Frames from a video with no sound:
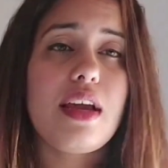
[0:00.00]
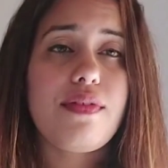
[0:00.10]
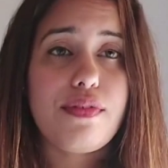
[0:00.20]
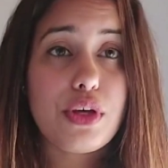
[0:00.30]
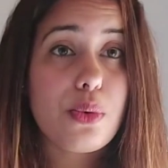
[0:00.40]

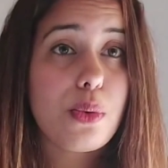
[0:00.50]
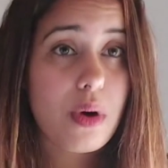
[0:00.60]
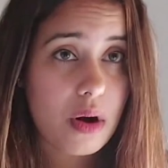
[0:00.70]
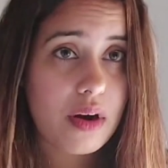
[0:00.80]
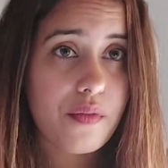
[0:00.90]
if you
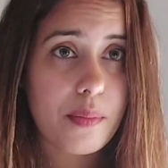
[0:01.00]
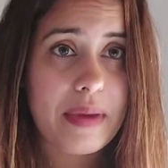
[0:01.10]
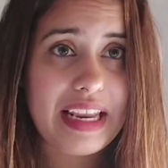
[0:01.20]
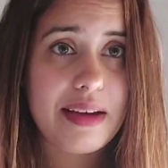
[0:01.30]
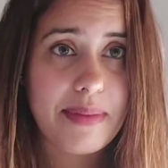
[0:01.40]
are
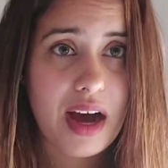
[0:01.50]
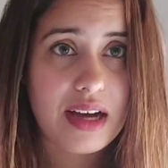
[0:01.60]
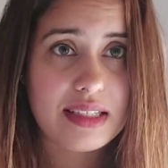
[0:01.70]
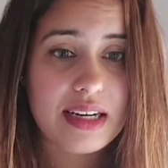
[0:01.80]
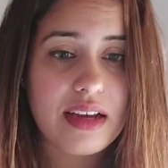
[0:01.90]
remaining
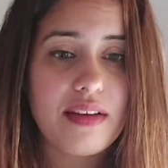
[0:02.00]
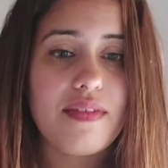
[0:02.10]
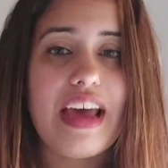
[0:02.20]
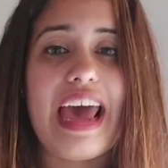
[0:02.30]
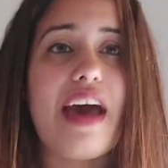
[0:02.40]
positive,
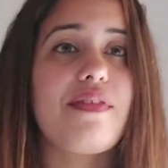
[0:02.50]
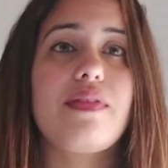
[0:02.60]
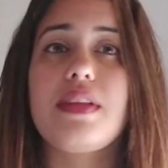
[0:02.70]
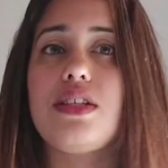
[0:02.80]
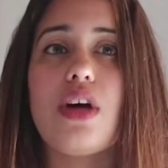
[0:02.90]
half
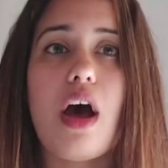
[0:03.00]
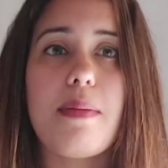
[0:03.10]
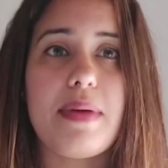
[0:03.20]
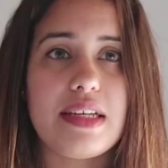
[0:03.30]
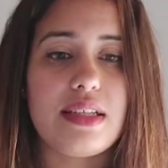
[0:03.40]
of the
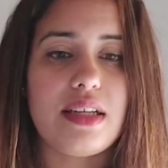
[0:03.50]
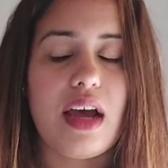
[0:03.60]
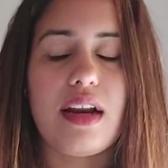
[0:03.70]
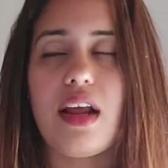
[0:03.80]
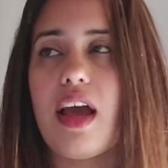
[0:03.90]
job is
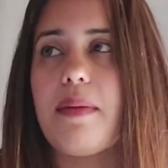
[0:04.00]
done.